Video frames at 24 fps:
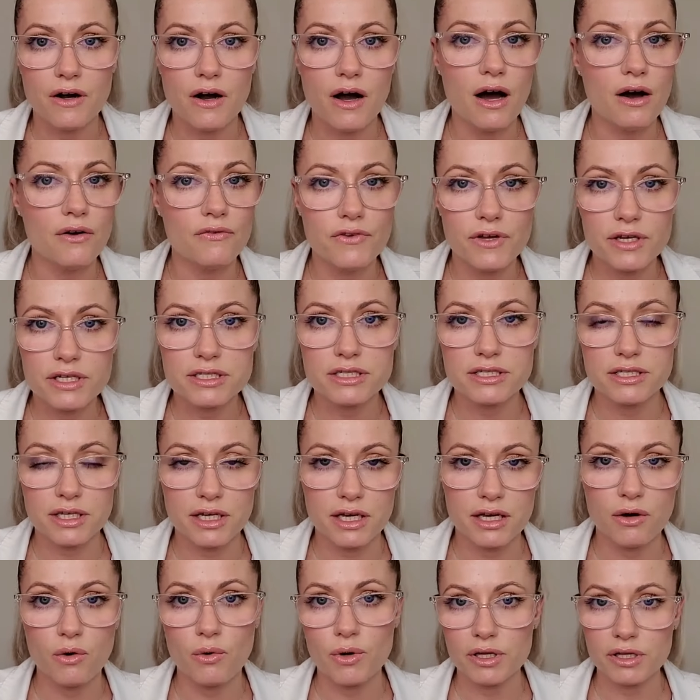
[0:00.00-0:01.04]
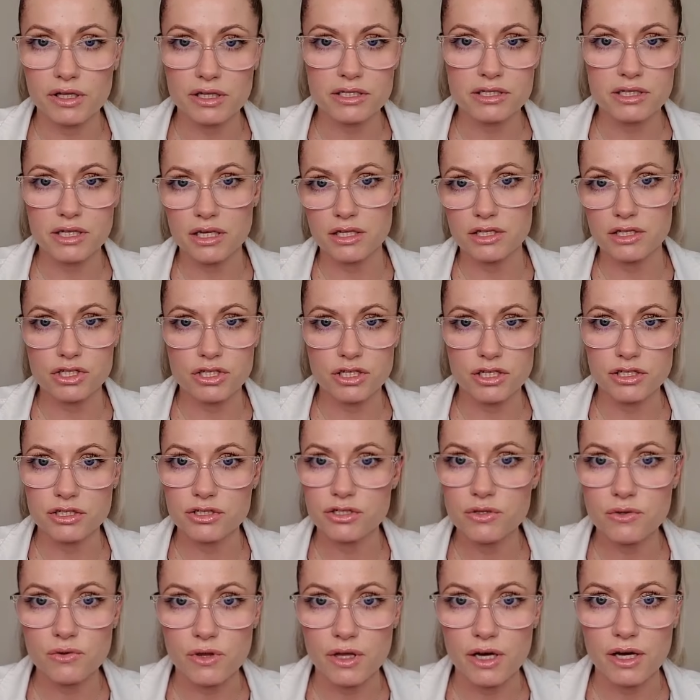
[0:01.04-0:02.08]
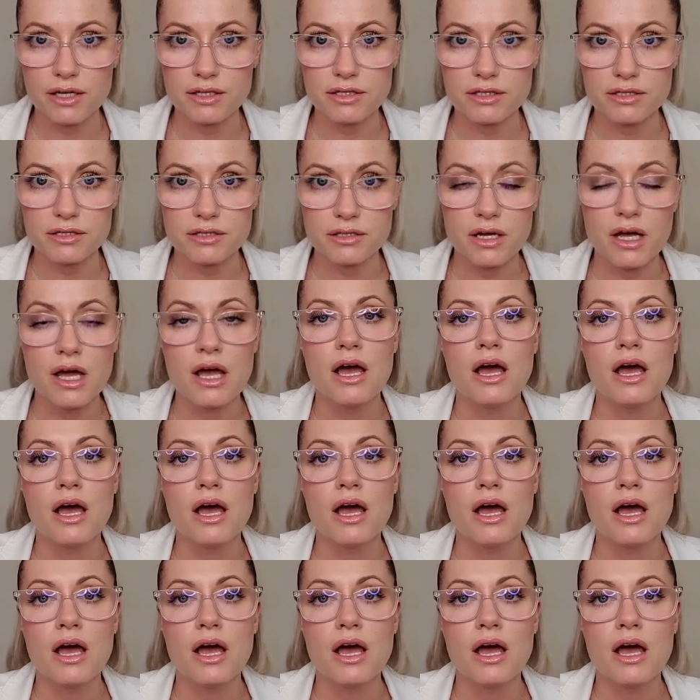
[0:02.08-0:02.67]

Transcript: obviously oily skin shouldn't do this.